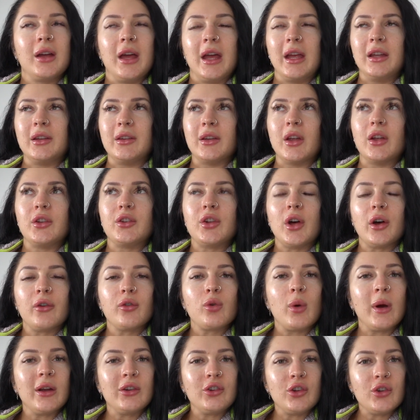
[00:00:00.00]
it's a tough
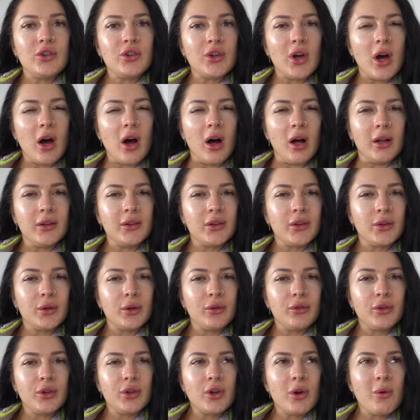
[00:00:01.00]
question to answer,
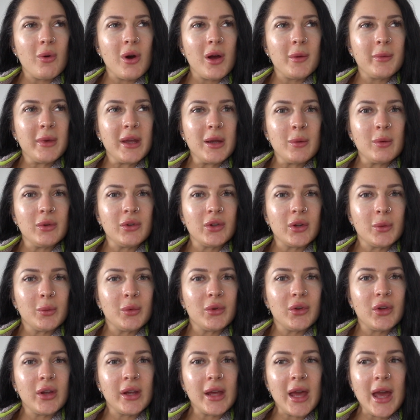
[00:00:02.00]
if you know what I mean, when
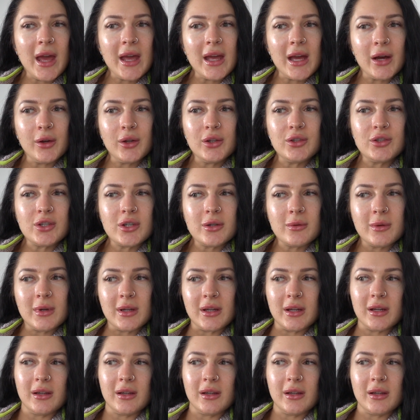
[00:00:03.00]
someone's like, hey, how you doing?